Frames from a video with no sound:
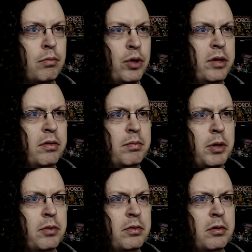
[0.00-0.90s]
prints,
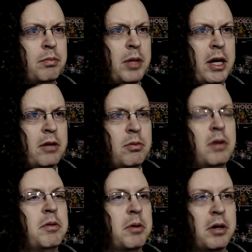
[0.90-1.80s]
posters, plaques,
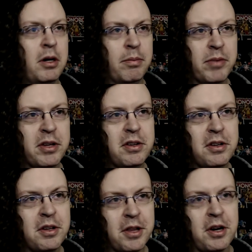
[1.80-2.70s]
whatever you want to call them.
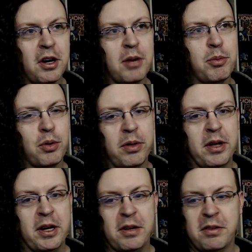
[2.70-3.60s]
The cardboard
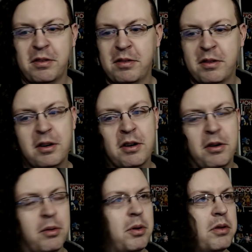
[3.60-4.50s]
thingies, they're
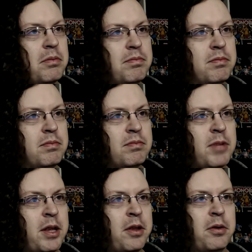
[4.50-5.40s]
on the walls,
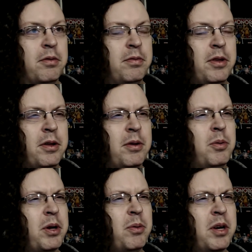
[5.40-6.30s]
and the
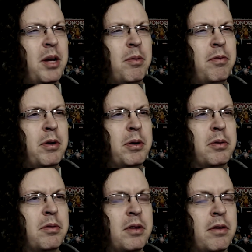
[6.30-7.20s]
like one came with
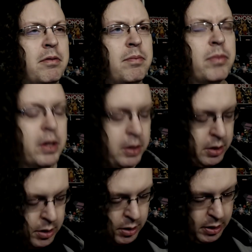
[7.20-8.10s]
photos and stuff.
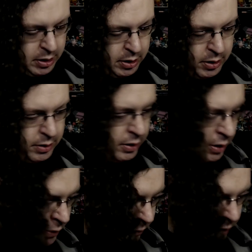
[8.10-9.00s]
And
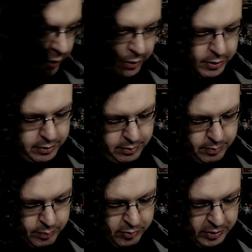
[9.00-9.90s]
finally,
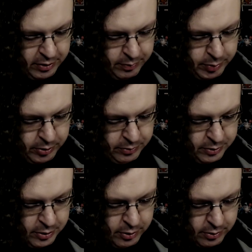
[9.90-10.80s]
besides the
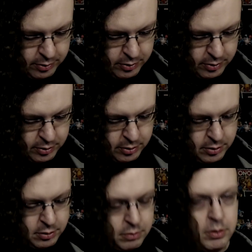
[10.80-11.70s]
poster,
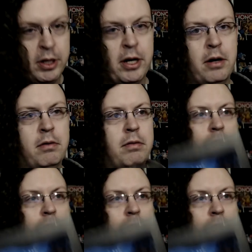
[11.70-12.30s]
we have